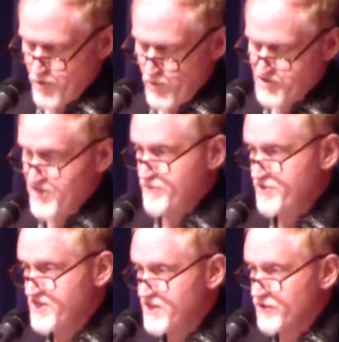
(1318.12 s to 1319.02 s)
poets, and in
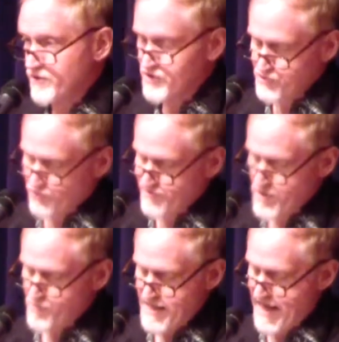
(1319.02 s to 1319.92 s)
particular,
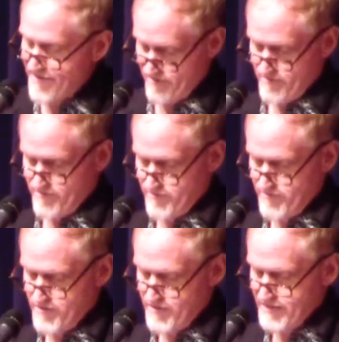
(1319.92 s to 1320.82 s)
Sylvia Plath.
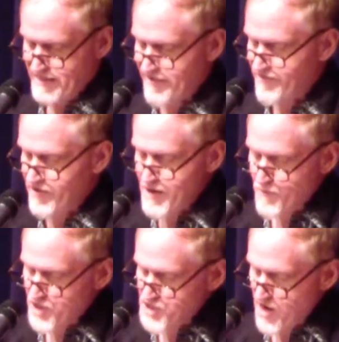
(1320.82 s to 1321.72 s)
Given how
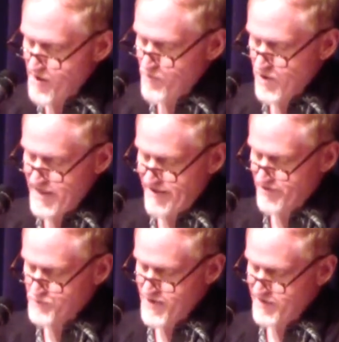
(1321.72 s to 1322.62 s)
much time I have
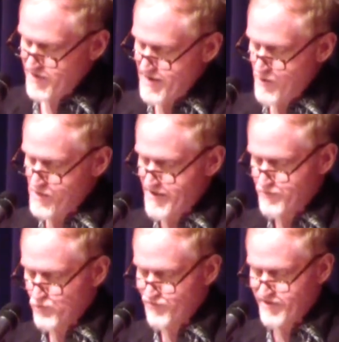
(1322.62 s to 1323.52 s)
expended, I will have
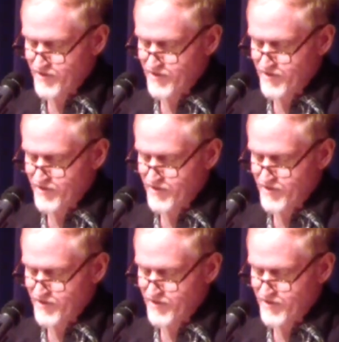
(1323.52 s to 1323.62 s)
to move